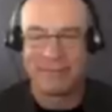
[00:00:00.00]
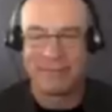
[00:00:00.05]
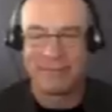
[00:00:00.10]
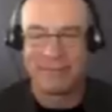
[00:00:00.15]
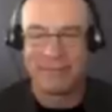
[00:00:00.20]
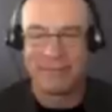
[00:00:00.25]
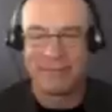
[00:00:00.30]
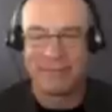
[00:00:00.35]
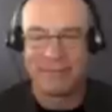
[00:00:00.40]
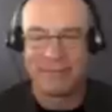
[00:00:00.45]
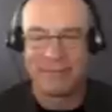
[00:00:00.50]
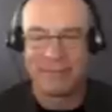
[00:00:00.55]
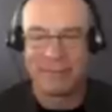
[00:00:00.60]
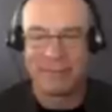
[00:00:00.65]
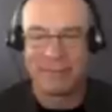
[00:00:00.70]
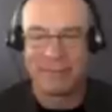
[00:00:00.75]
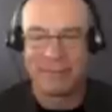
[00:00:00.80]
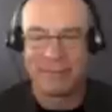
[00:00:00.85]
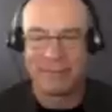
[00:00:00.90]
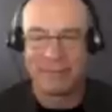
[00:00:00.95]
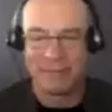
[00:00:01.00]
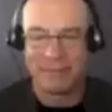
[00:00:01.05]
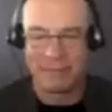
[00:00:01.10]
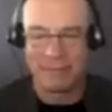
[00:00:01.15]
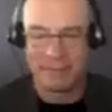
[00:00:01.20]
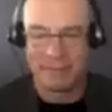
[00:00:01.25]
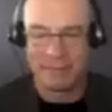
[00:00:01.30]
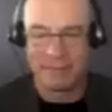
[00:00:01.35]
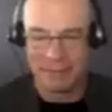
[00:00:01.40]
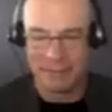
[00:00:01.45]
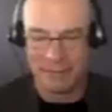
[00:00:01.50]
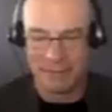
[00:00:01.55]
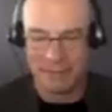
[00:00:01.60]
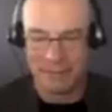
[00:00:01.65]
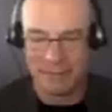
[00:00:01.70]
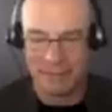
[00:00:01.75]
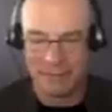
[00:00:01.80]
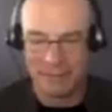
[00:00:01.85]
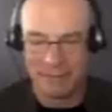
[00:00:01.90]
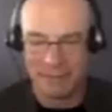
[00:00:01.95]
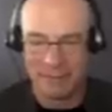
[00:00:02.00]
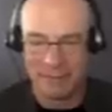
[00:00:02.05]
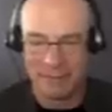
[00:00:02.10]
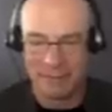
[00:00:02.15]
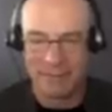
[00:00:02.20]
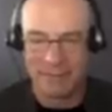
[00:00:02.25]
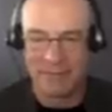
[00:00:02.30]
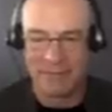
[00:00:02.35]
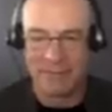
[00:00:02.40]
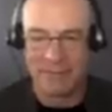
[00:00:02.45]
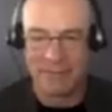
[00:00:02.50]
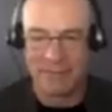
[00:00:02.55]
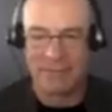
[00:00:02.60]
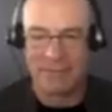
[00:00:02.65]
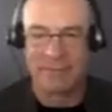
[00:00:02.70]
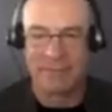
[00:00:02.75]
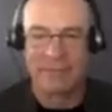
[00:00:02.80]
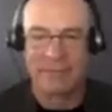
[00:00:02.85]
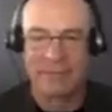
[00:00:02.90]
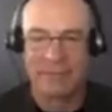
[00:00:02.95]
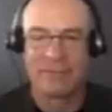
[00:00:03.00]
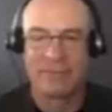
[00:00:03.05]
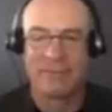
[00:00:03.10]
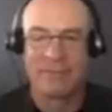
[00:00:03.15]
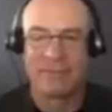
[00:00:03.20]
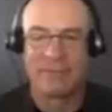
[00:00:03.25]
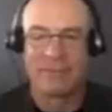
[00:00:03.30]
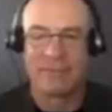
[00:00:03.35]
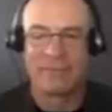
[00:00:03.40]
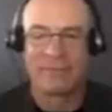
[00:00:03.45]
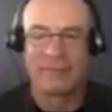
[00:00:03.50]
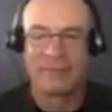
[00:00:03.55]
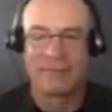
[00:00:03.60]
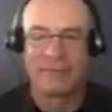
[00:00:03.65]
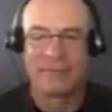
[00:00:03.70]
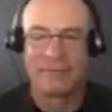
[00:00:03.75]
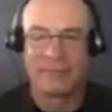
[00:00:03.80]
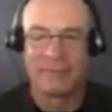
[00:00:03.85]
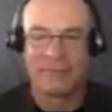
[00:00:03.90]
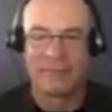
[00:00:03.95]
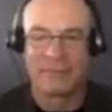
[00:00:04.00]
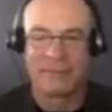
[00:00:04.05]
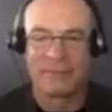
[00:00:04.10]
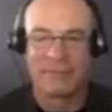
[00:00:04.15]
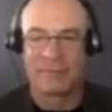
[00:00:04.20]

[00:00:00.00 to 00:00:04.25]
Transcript: (silent)